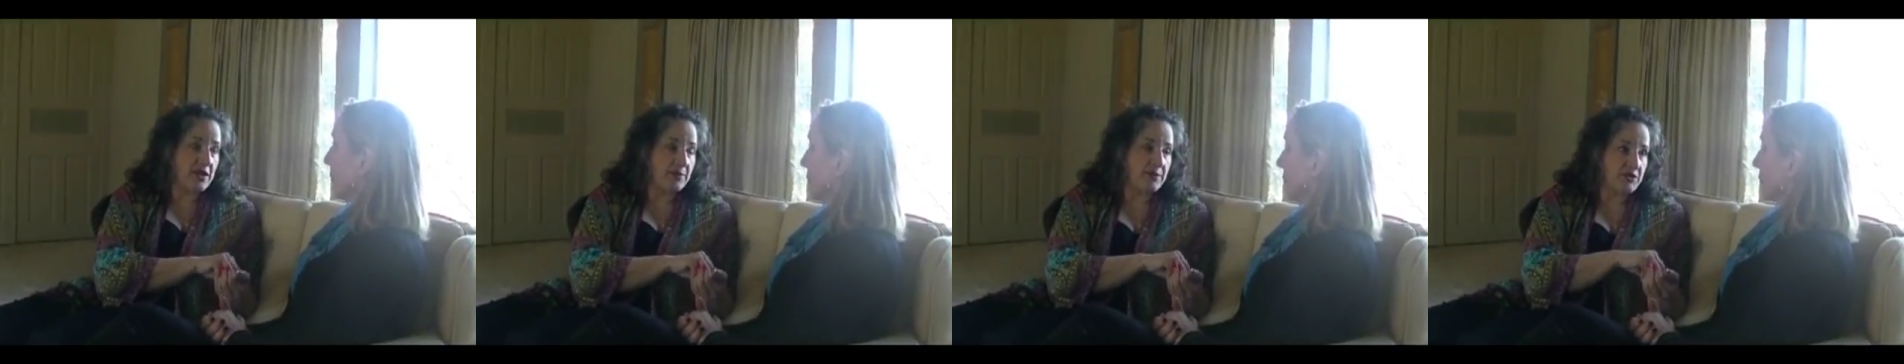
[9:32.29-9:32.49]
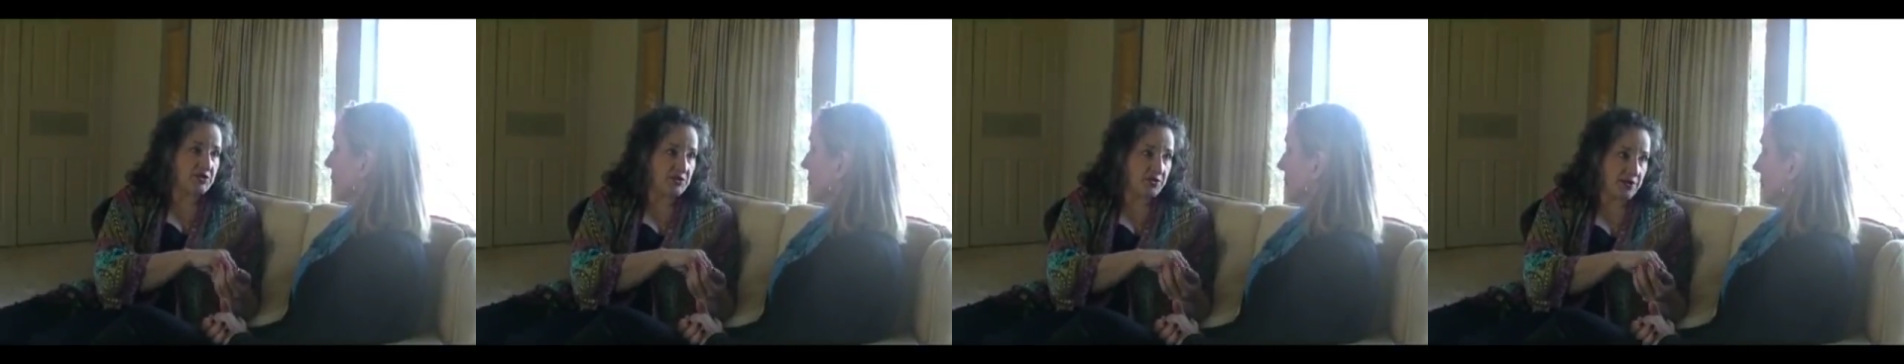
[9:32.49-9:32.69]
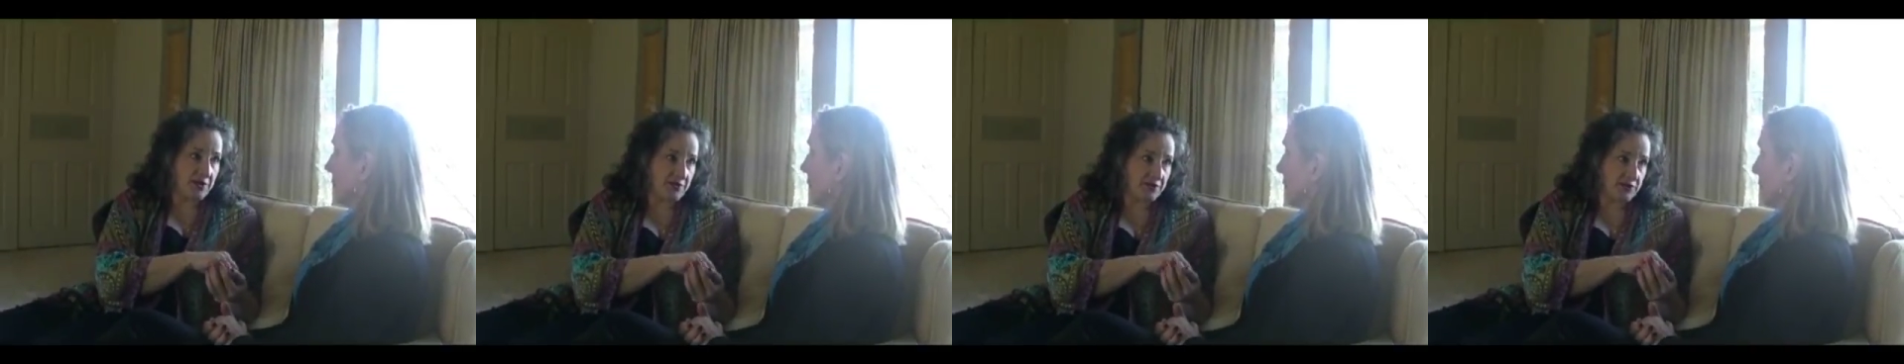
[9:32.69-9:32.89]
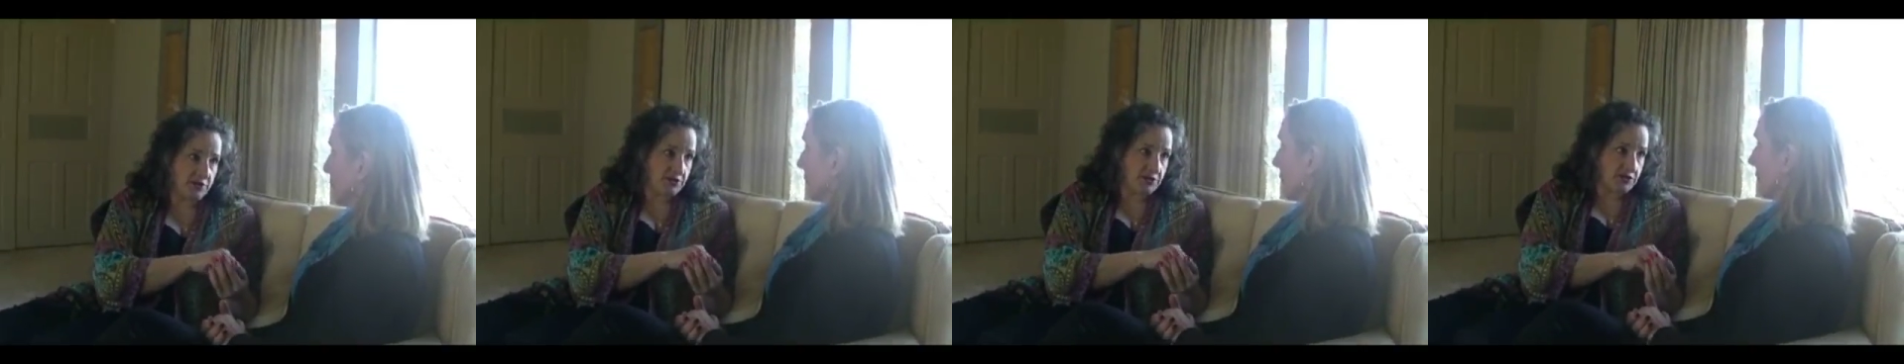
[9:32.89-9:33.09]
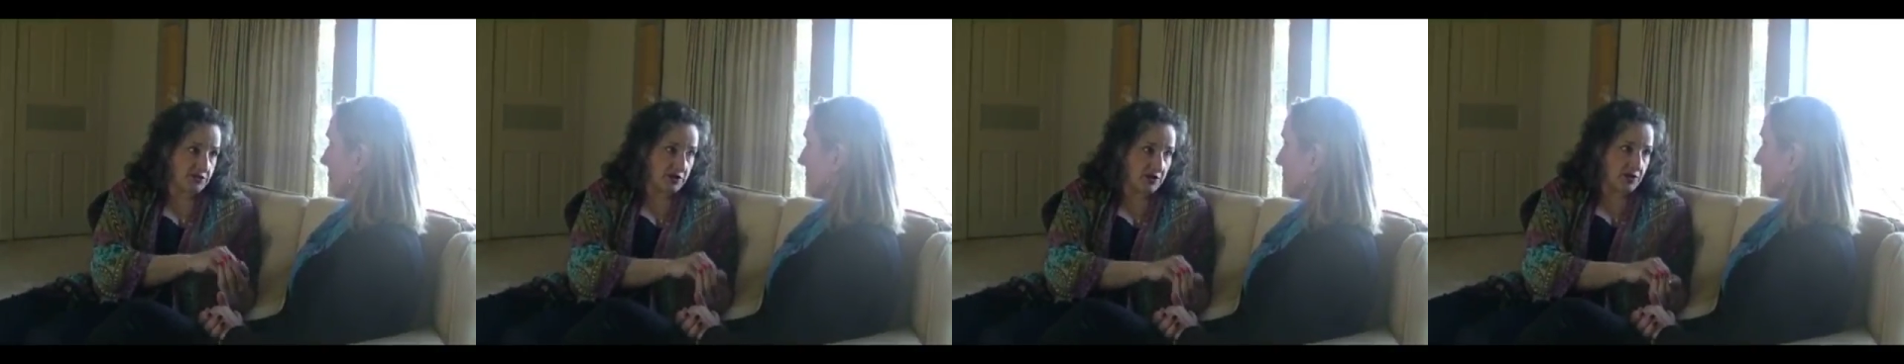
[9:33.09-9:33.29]
But you have to
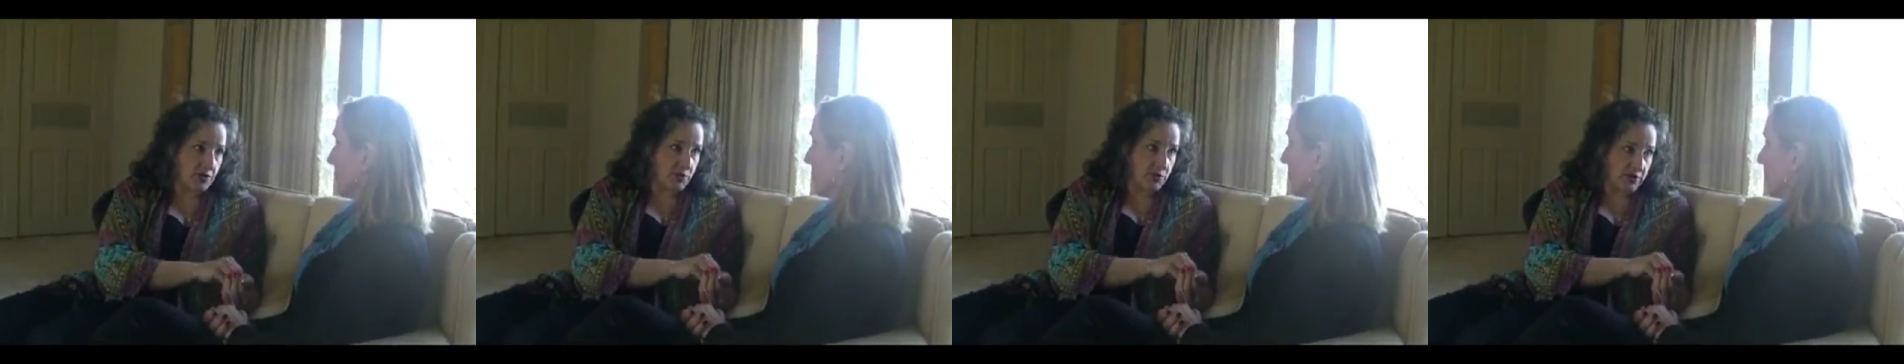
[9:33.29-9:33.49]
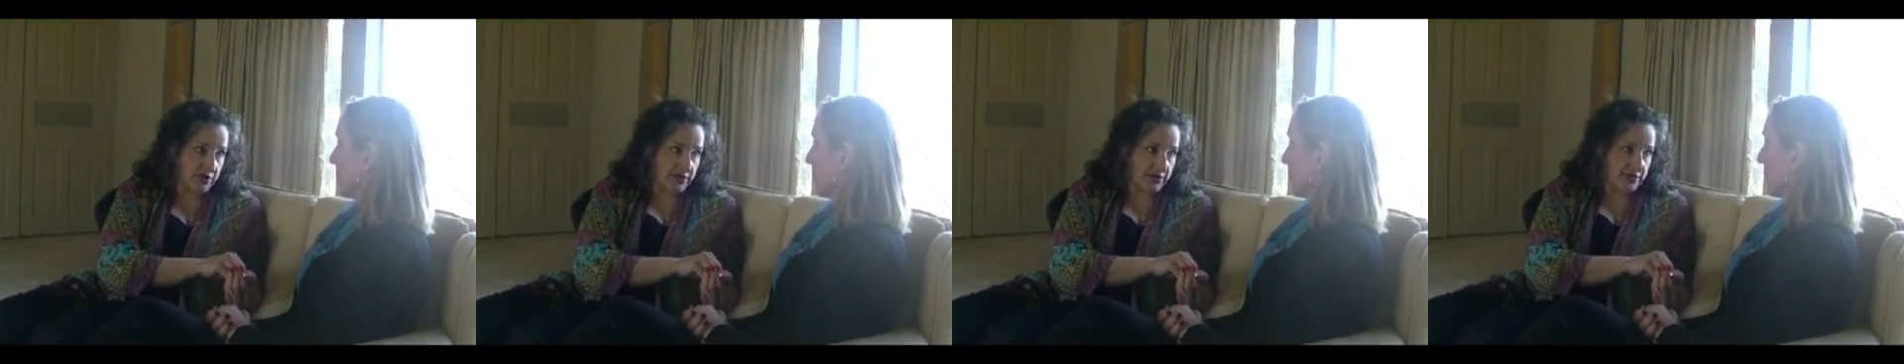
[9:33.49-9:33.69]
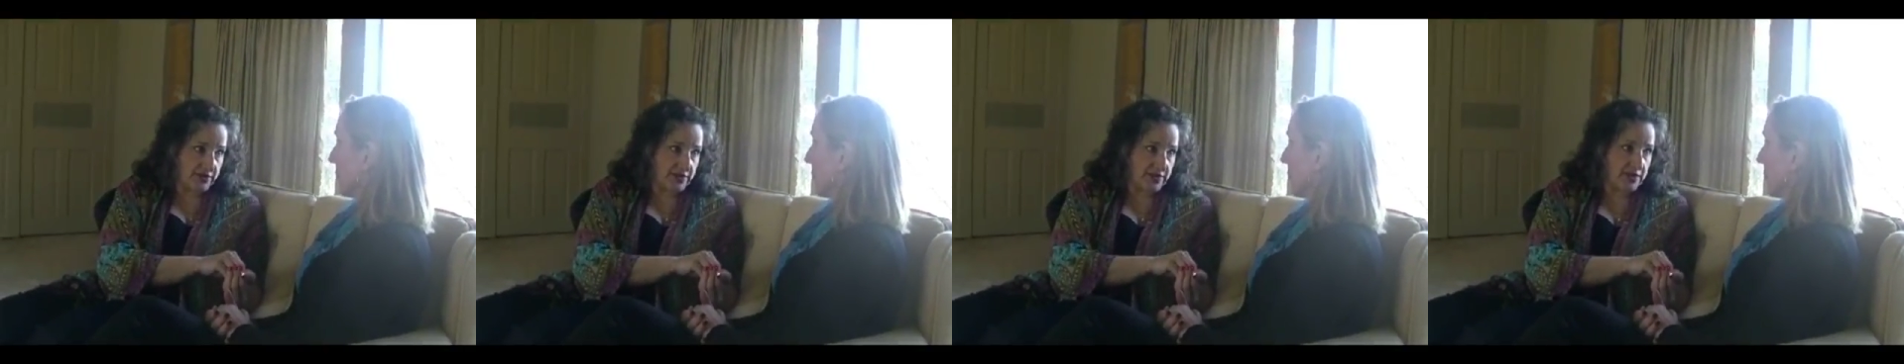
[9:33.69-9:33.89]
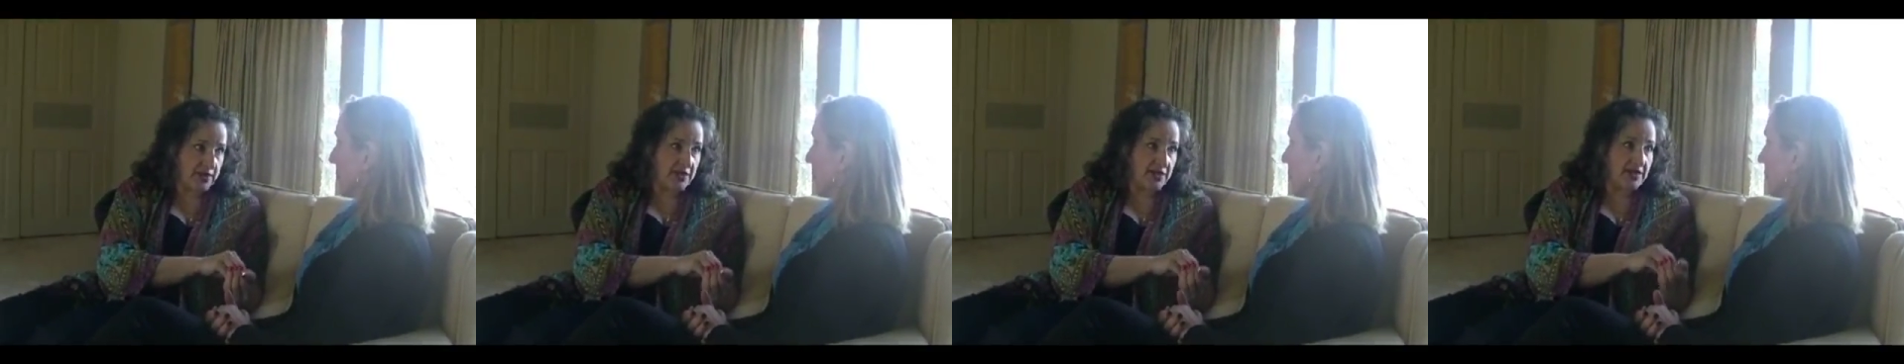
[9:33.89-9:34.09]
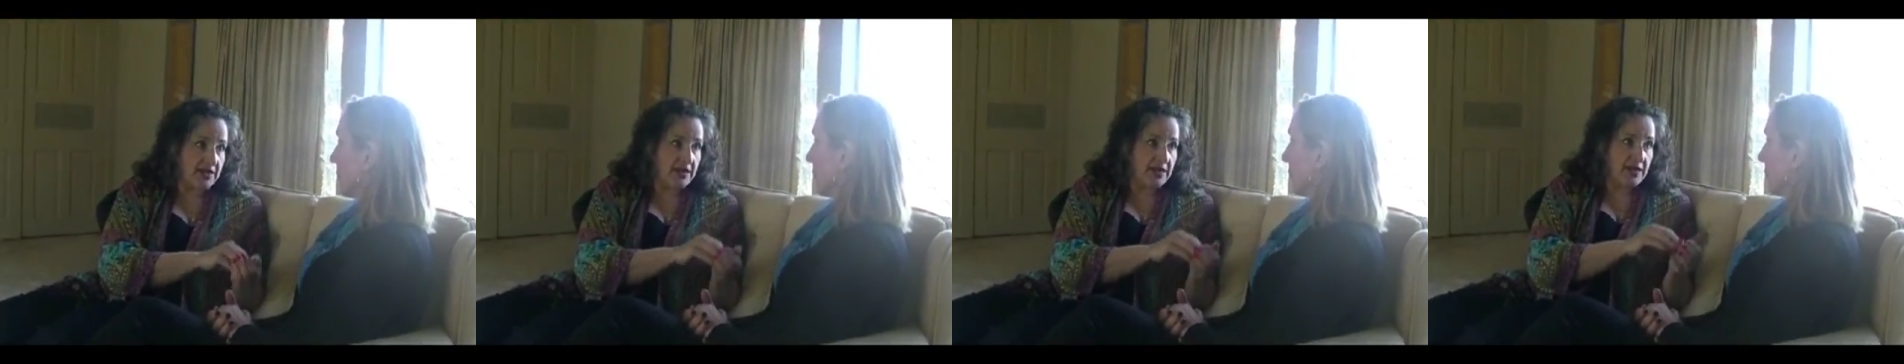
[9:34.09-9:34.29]
start with,
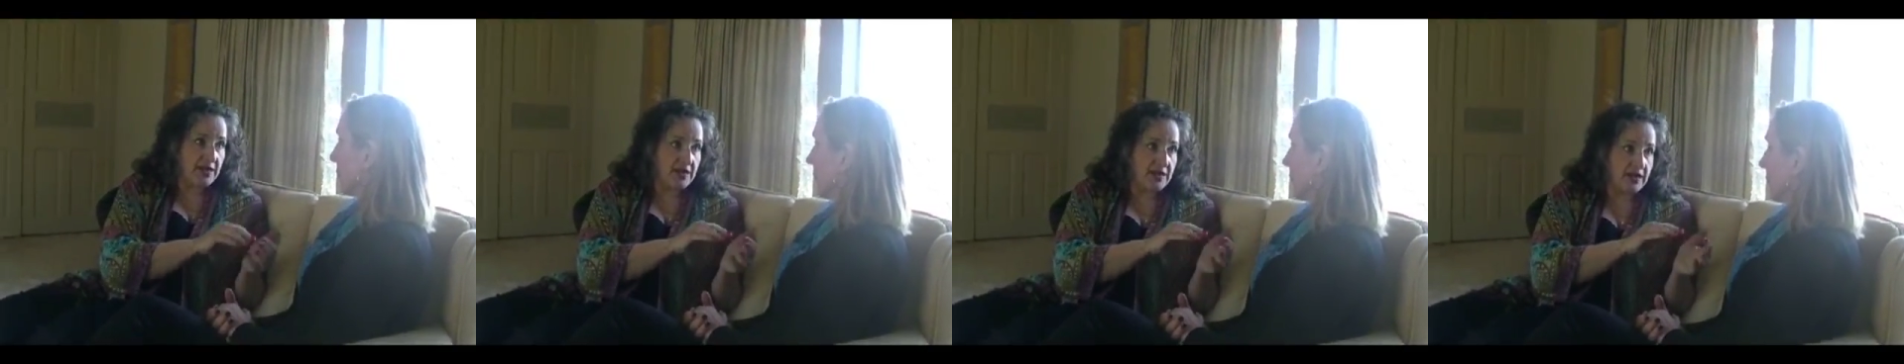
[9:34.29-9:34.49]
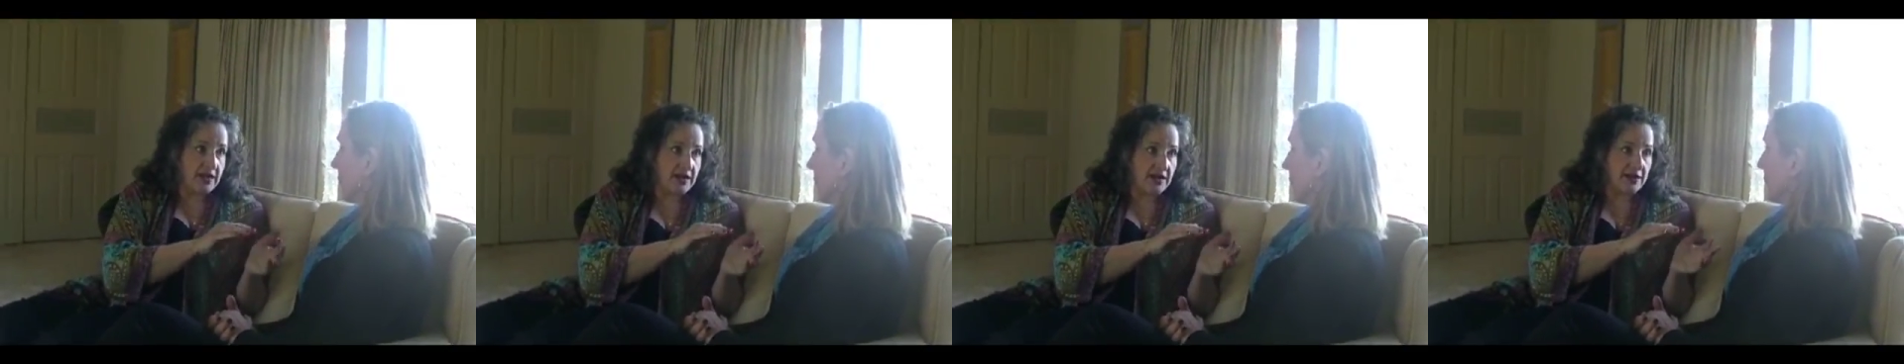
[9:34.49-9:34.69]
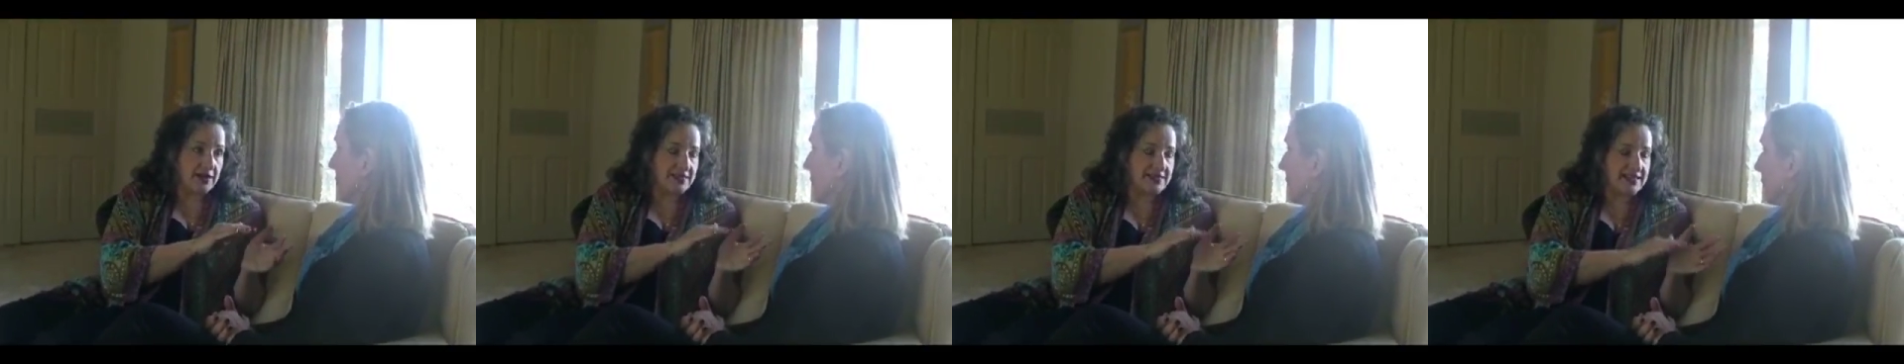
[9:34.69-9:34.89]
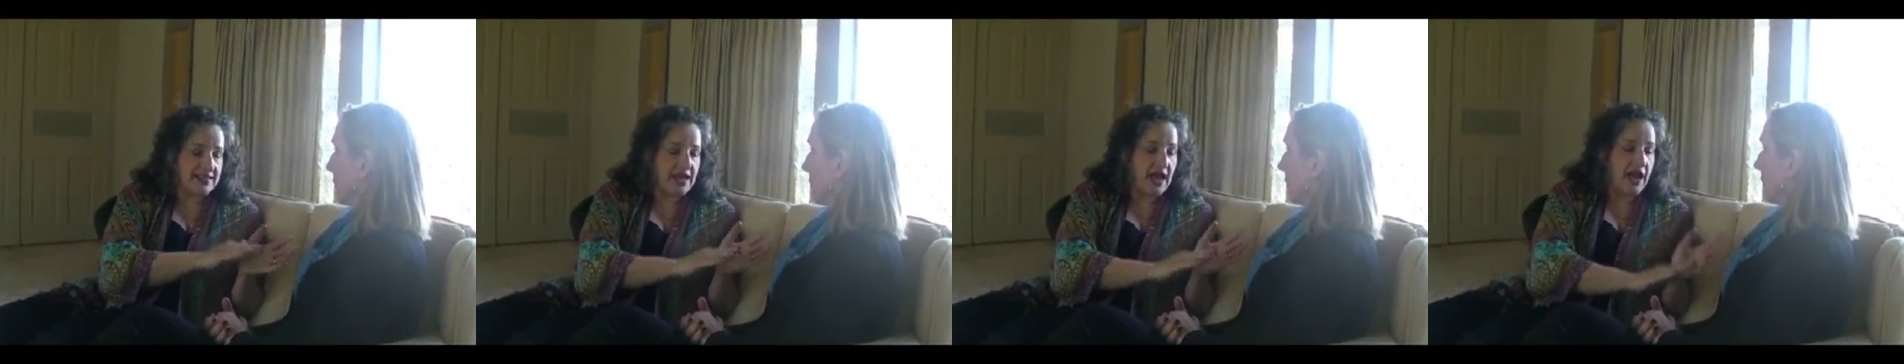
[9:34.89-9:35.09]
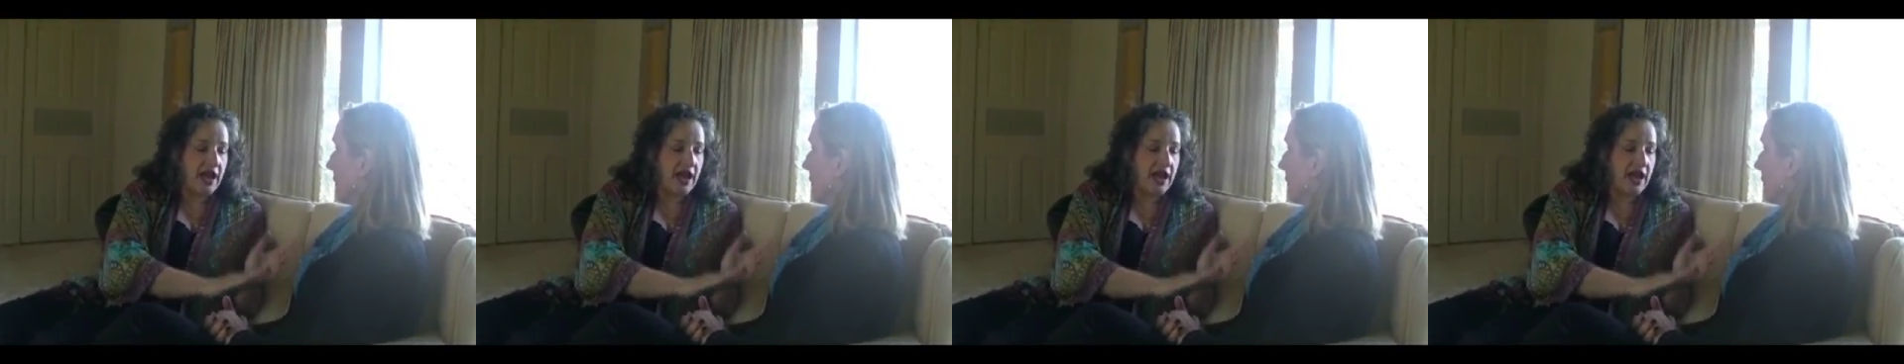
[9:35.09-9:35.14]
see,